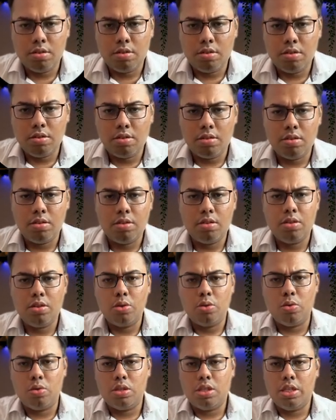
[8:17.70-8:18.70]

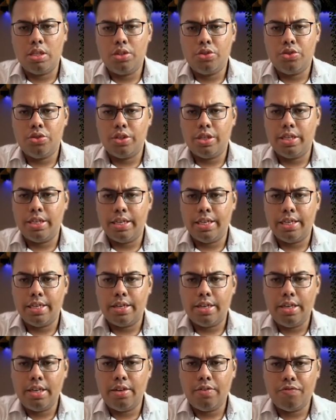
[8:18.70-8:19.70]
No such
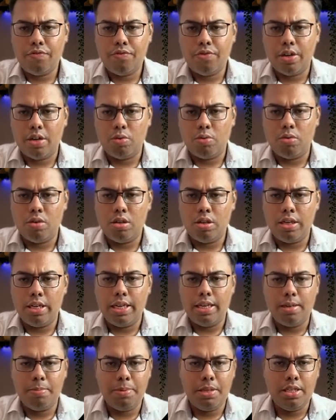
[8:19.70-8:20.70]
directory found.
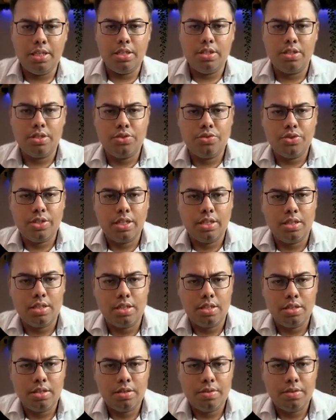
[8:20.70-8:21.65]
Let me just check that.